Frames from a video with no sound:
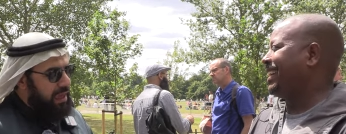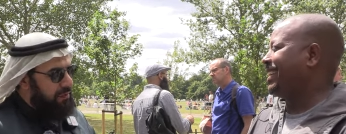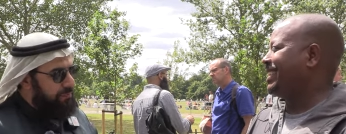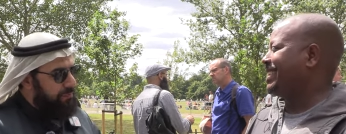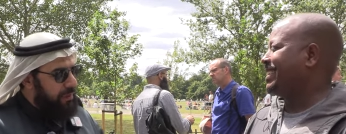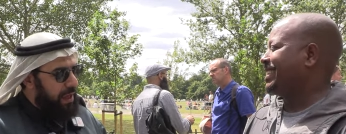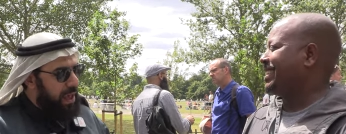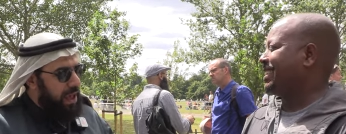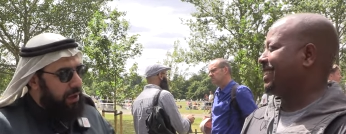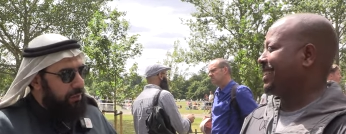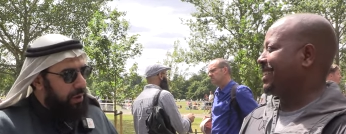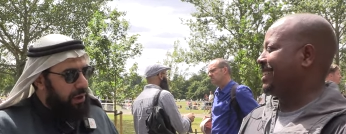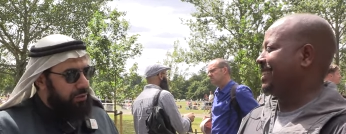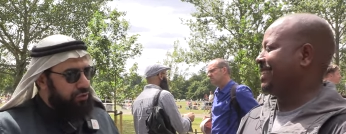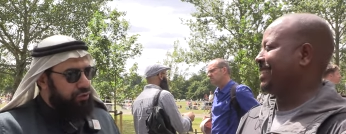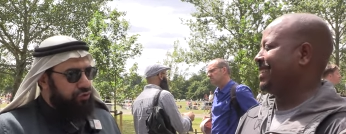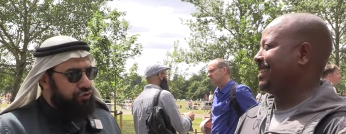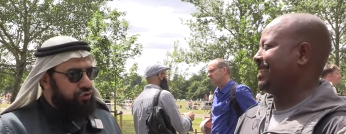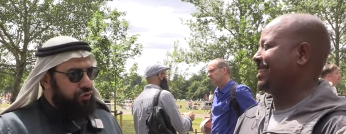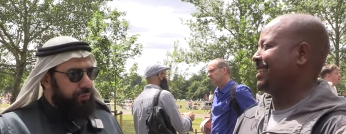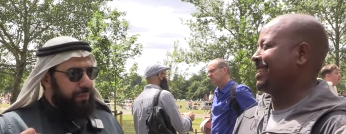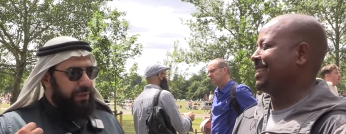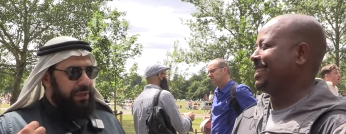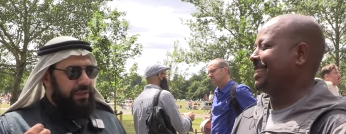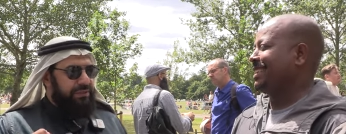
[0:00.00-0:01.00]
Speaker 1: if I wanted
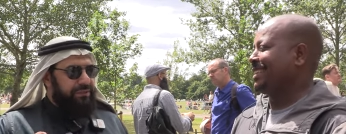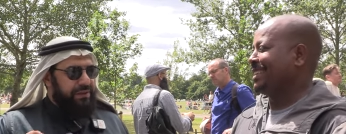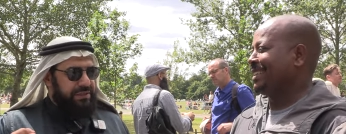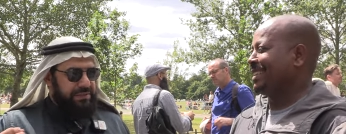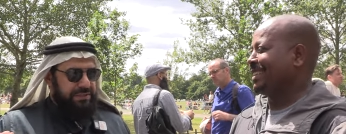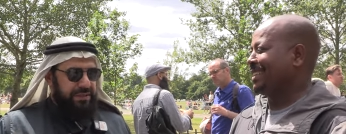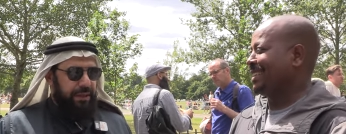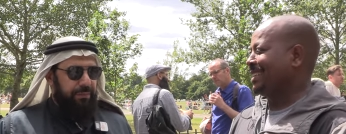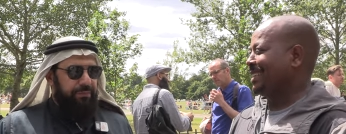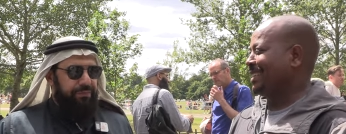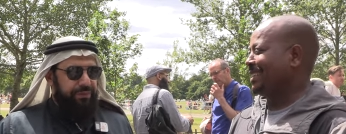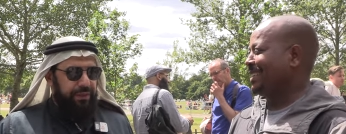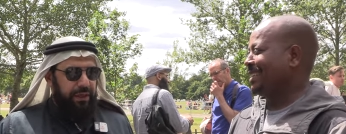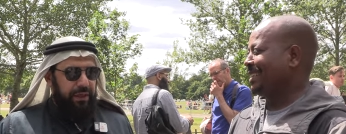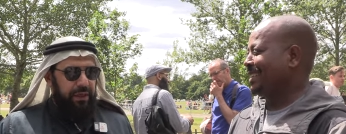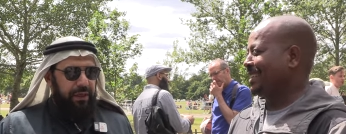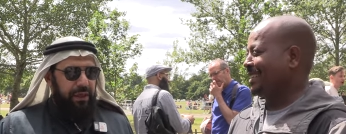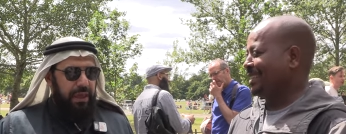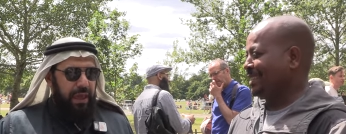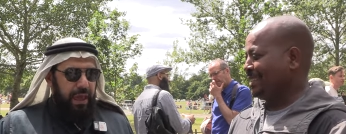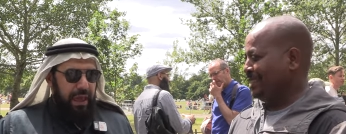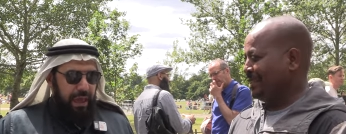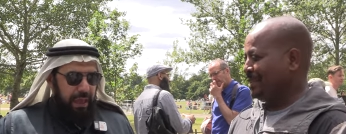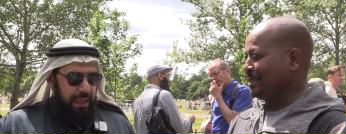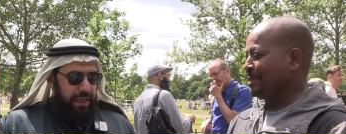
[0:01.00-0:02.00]
to believe in something,
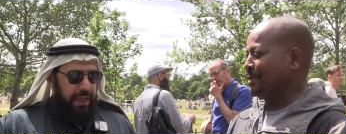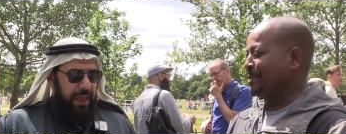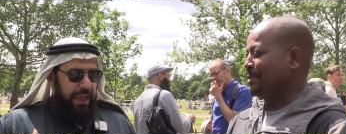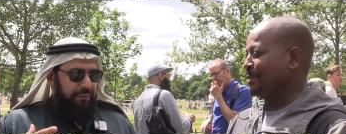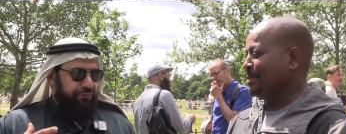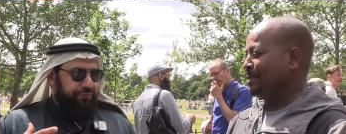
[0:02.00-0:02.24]
I